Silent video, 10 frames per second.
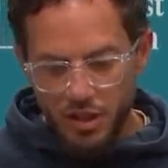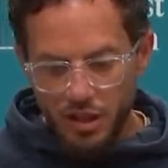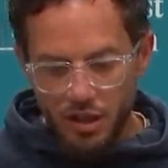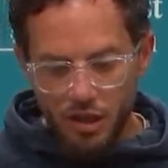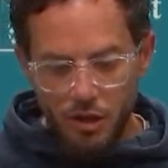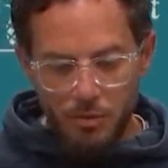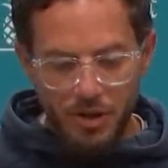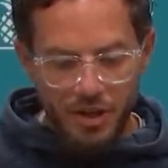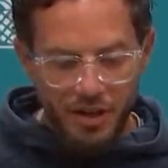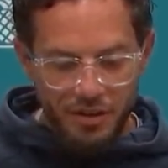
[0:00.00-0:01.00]
Um,
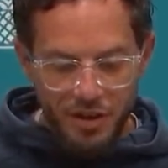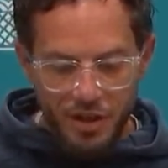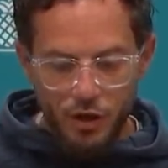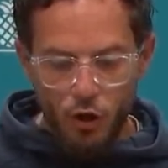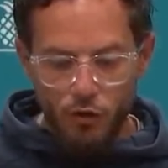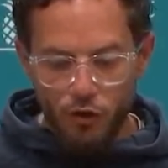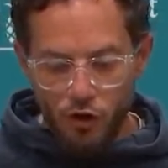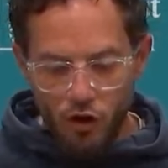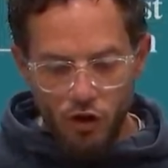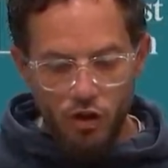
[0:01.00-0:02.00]
and I think
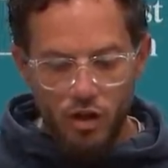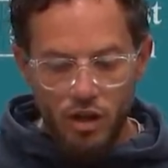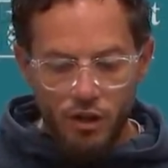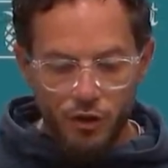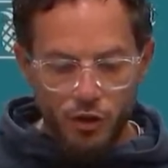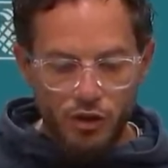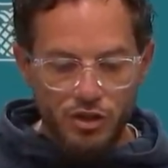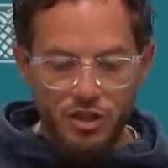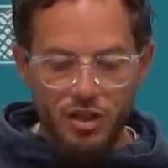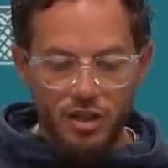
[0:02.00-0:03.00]
overall, there's
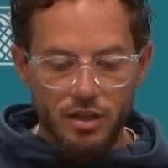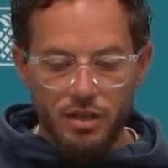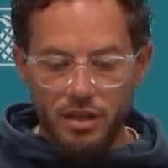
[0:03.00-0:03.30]
uh,